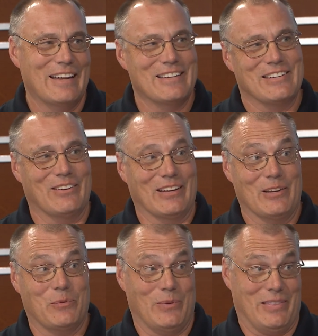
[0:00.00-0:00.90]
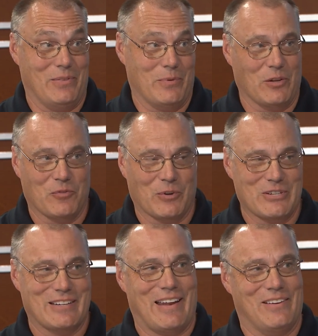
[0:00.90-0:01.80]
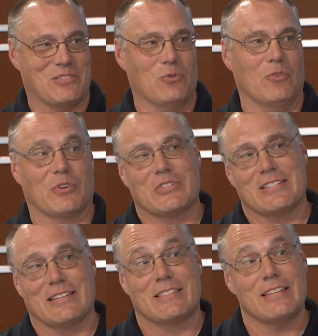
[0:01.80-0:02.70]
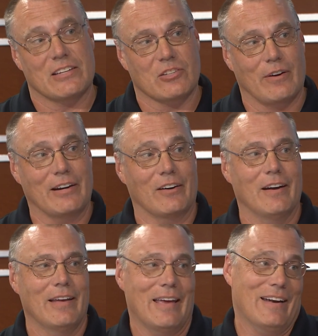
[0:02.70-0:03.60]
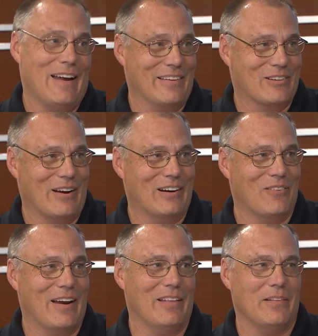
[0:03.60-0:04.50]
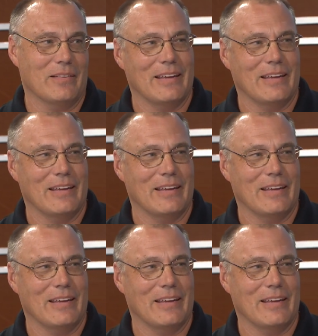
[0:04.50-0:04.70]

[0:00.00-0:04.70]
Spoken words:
is dealing with their first day of school versus a sixth grader and a ninth grader, right?